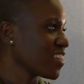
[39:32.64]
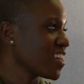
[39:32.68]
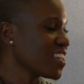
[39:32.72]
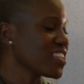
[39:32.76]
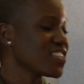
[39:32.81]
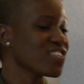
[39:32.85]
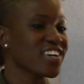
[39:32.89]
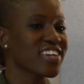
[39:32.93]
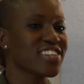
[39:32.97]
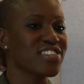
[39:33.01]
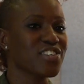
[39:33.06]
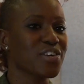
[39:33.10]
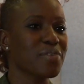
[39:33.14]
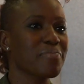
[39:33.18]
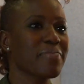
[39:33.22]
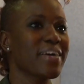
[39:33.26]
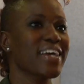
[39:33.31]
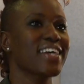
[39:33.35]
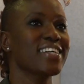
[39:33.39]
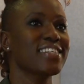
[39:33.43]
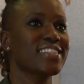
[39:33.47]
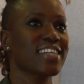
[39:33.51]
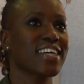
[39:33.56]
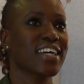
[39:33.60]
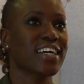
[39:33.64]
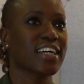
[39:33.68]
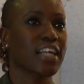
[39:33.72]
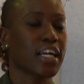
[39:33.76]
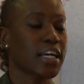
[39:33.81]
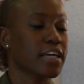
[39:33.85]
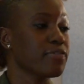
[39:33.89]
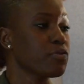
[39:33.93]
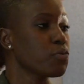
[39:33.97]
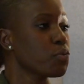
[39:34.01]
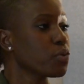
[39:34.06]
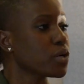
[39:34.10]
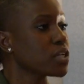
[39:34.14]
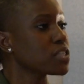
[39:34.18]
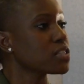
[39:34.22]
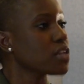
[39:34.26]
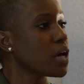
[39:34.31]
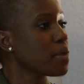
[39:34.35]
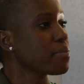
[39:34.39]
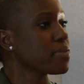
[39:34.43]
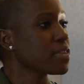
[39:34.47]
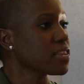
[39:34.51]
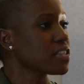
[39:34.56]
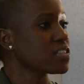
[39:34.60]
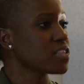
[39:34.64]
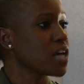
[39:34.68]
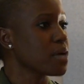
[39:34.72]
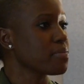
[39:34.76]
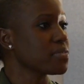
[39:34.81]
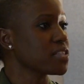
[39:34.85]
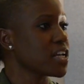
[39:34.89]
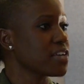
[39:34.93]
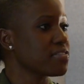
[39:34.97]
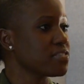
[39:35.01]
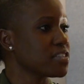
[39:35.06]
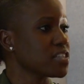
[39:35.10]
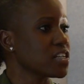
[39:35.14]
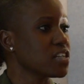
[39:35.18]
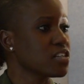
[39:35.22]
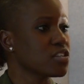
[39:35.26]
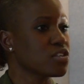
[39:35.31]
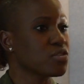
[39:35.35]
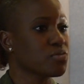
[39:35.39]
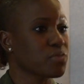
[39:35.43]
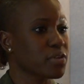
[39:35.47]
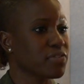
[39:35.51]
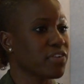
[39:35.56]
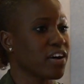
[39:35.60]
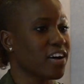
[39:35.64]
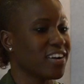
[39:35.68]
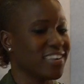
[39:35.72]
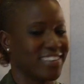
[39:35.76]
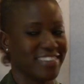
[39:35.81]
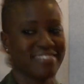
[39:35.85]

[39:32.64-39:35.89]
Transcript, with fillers: because you guys are amazing. Like even because I mean, the times that I've seen you, we've hung.